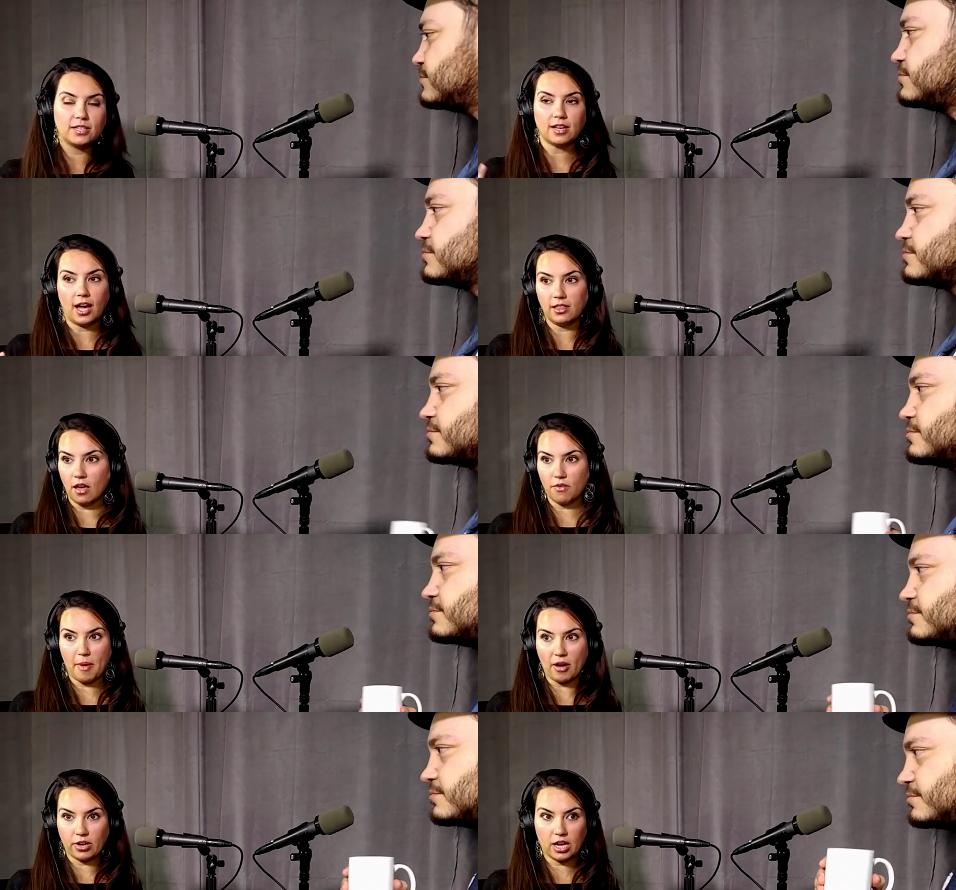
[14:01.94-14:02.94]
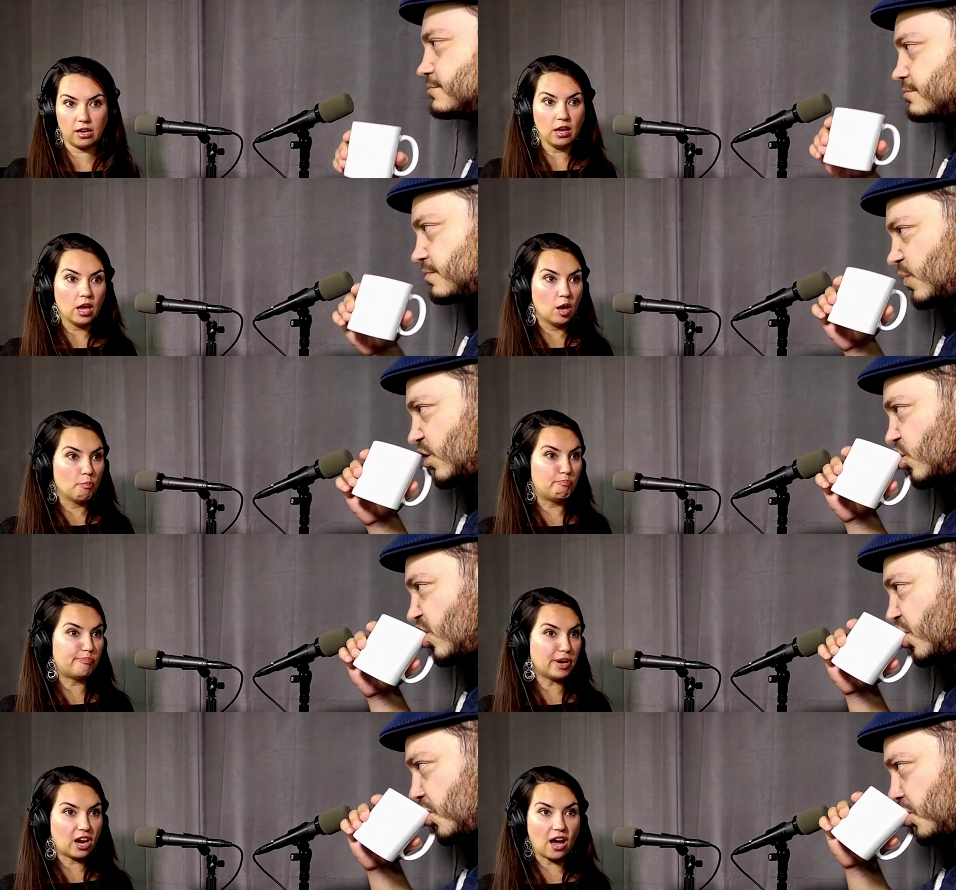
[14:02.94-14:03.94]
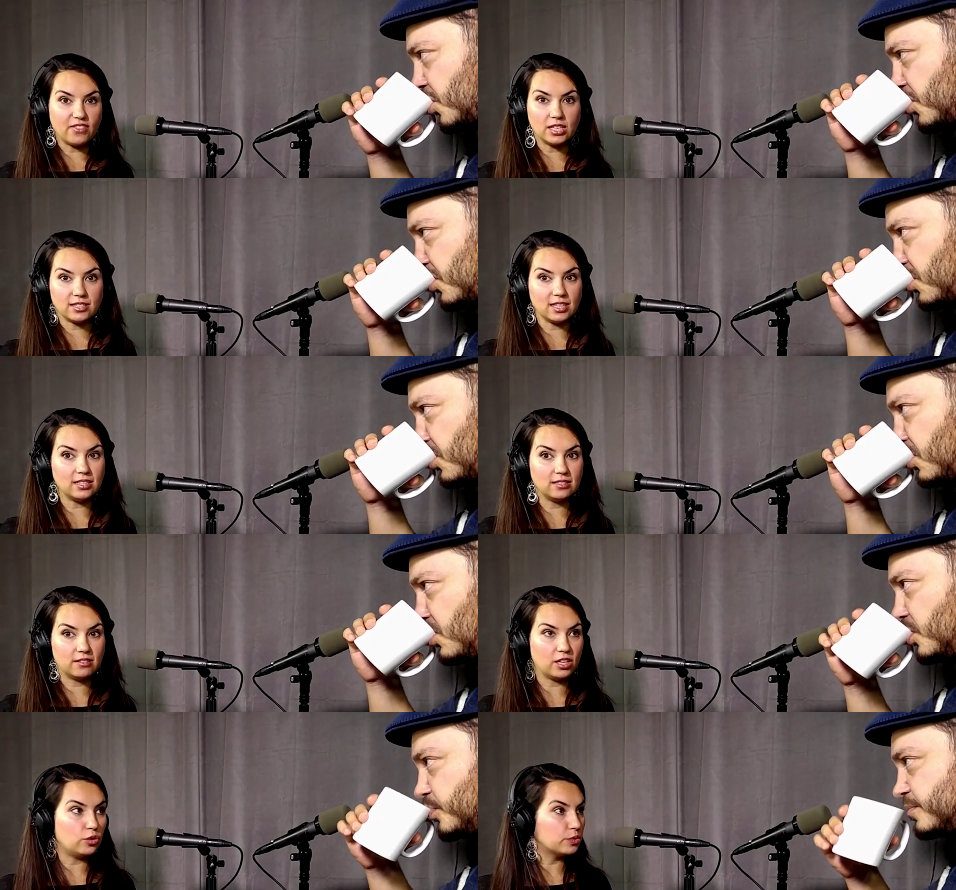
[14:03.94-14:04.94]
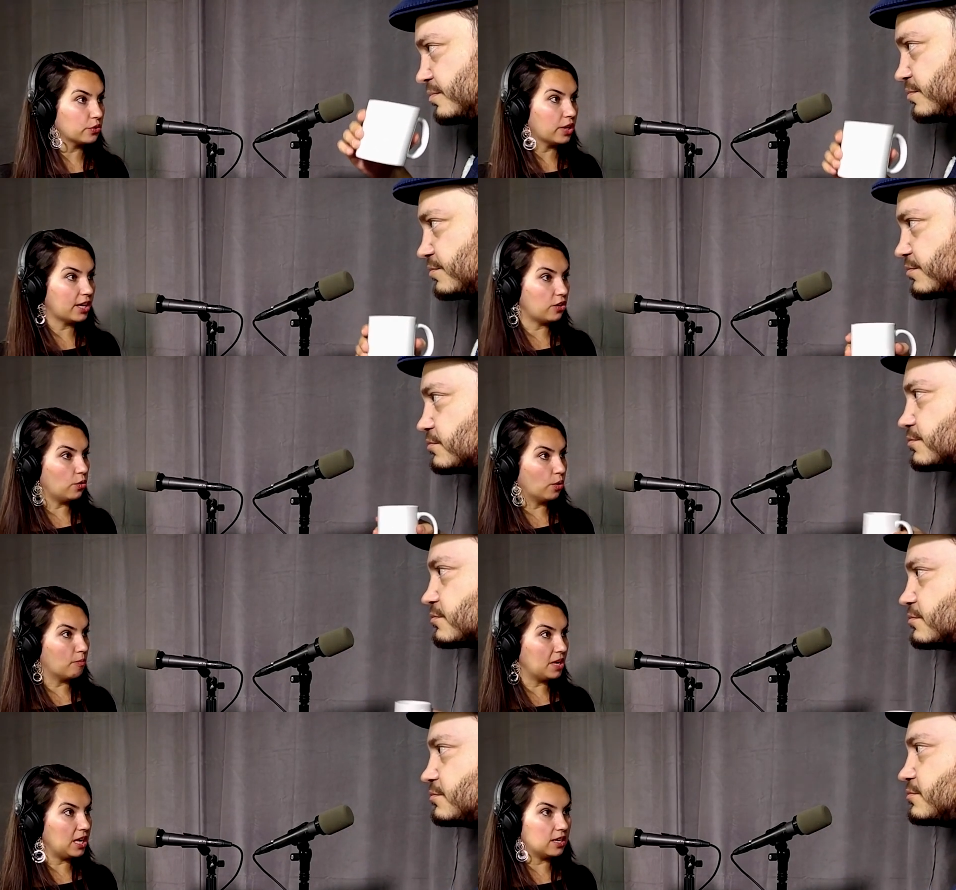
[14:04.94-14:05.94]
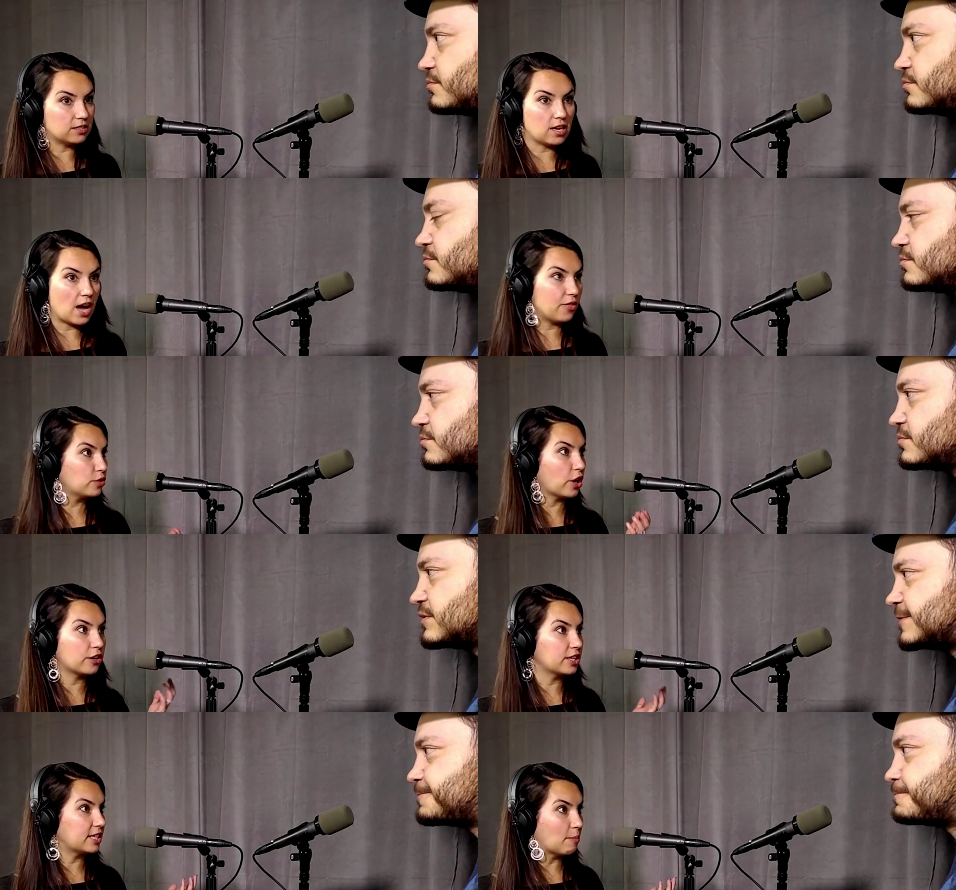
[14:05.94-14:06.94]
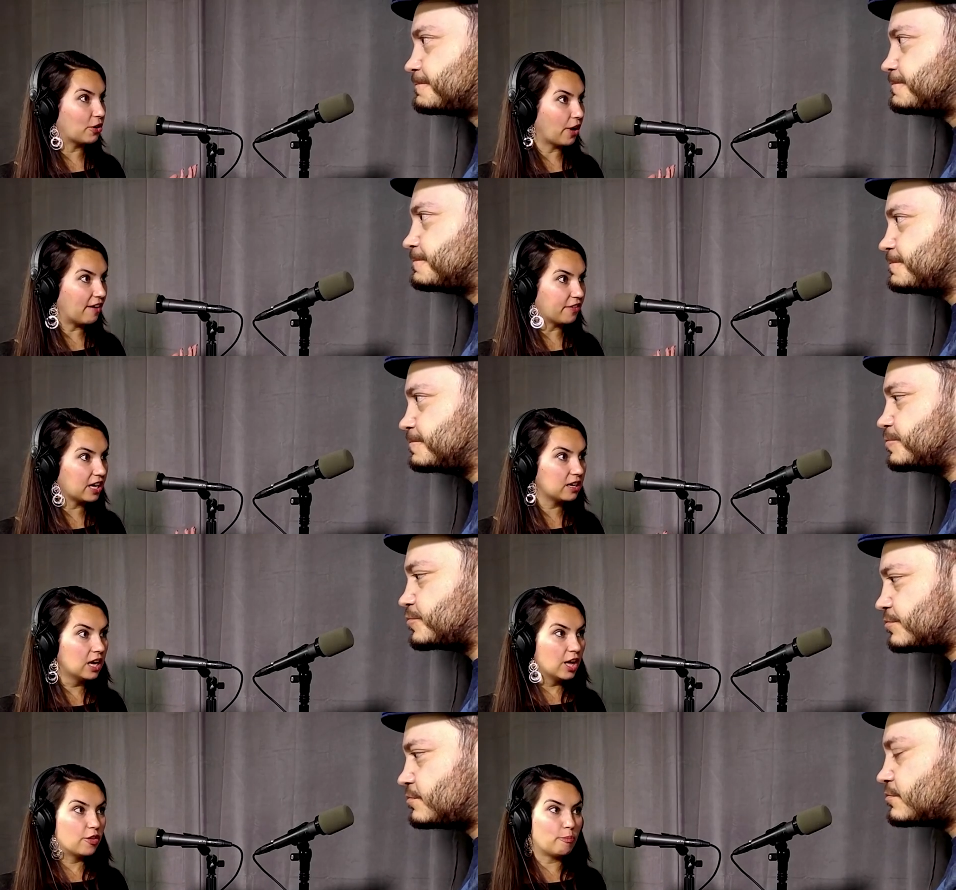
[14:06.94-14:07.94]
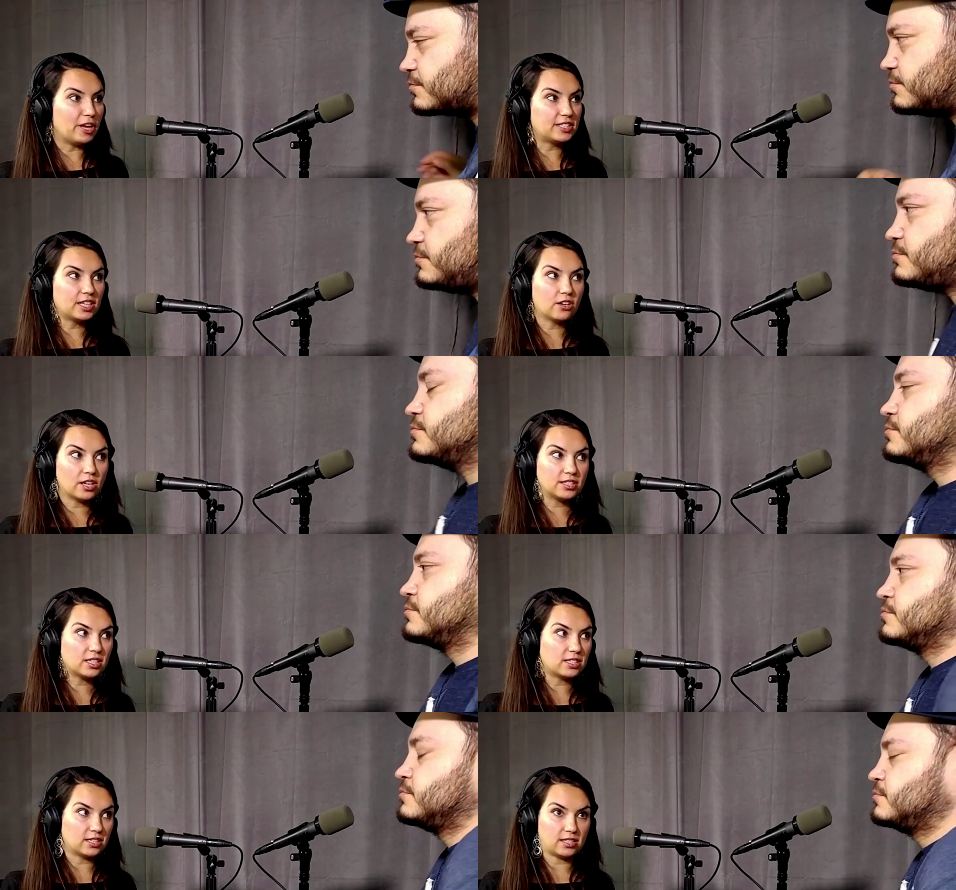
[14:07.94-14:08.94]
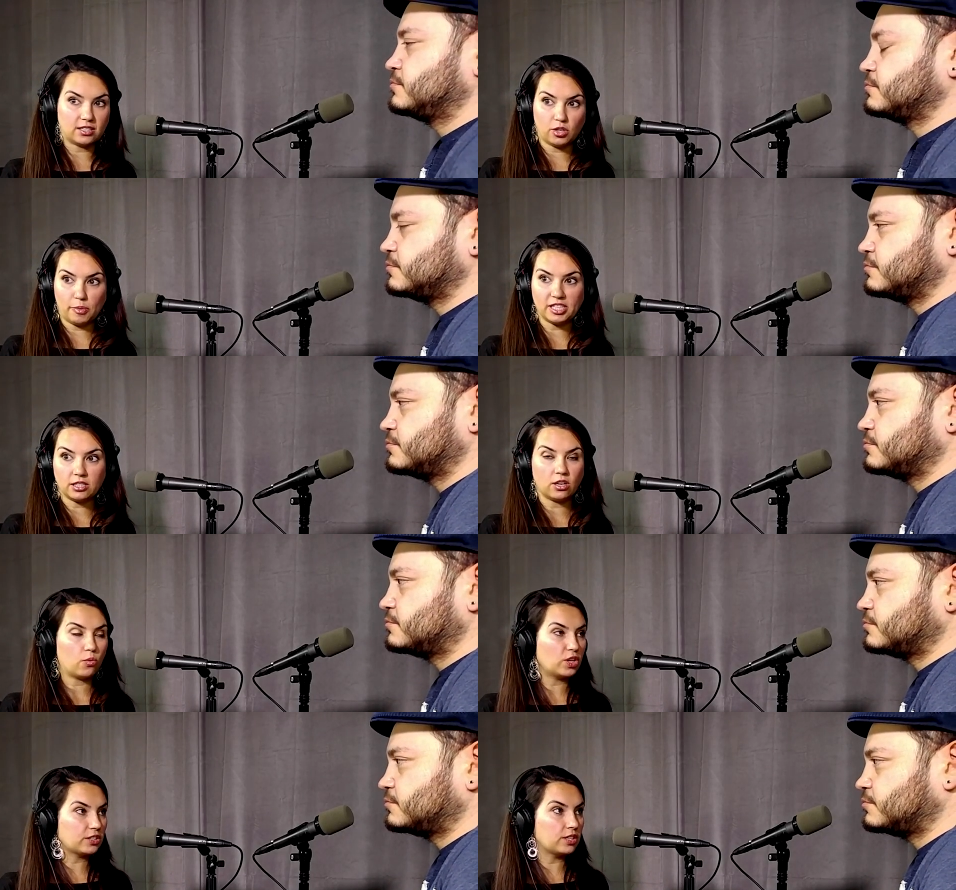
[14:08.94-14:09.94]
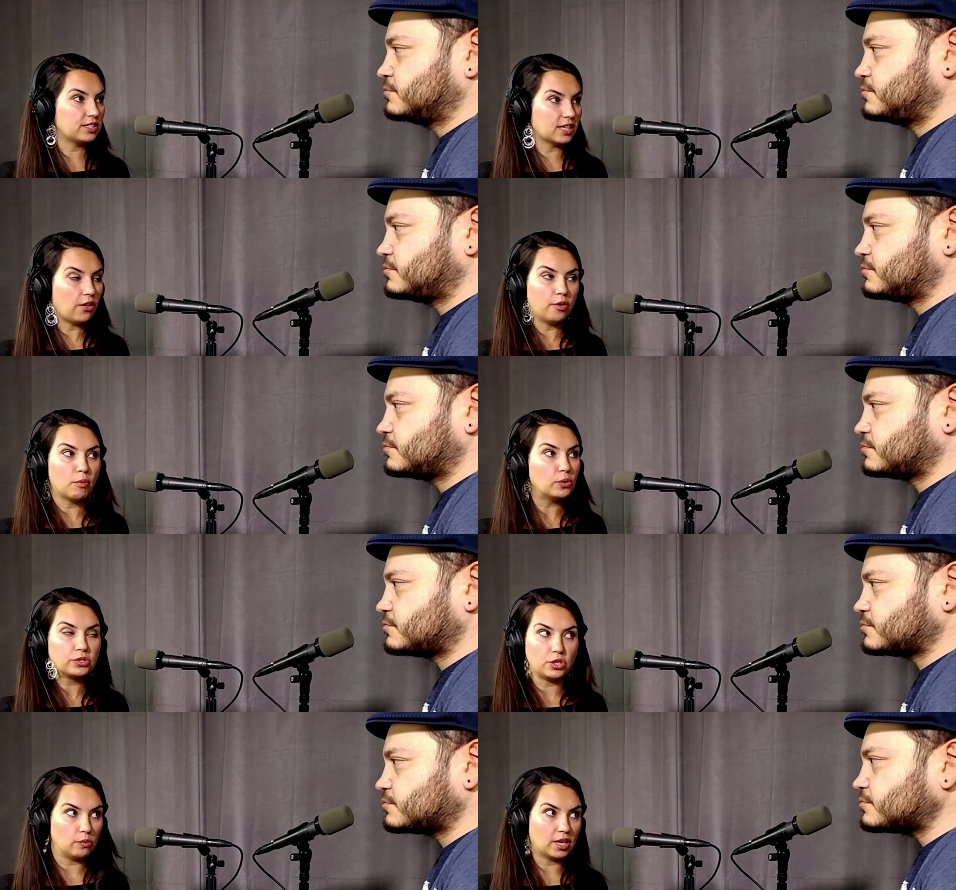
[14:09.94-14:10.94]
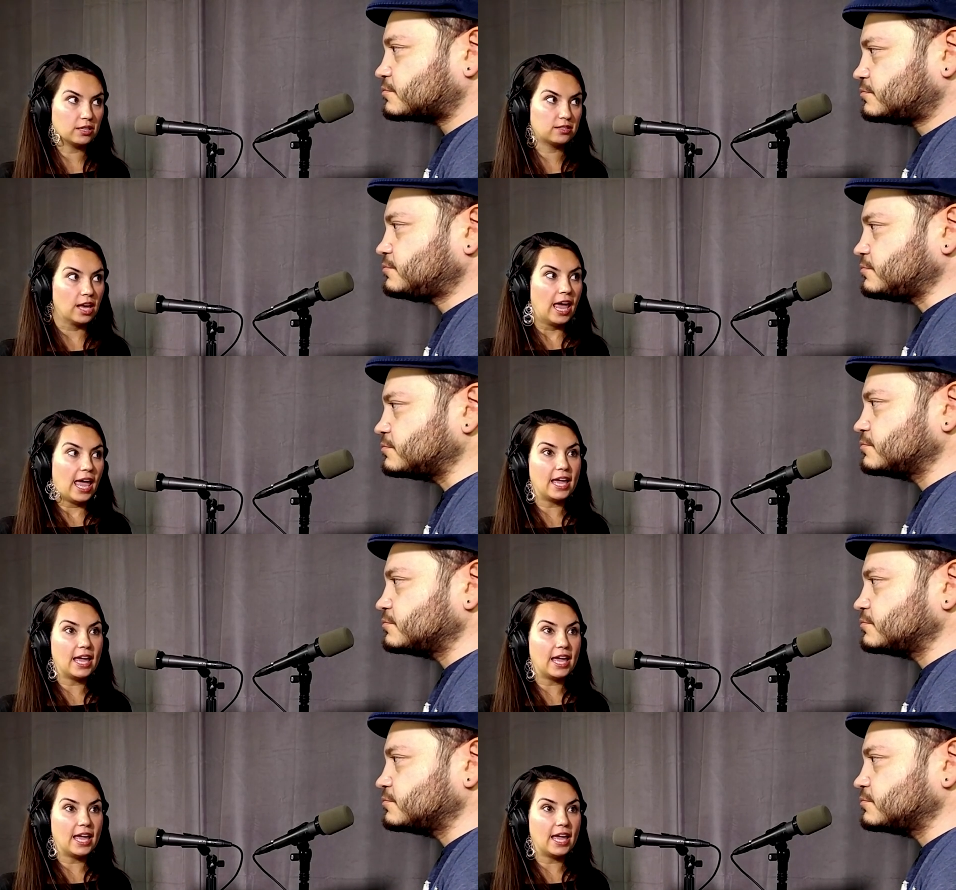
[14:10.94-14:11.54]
Speaker 1: things I love about it. But obviously, the user like you or me is not their target demographic. They're basing it on statistics. They're basing it on what's going to sell the most units.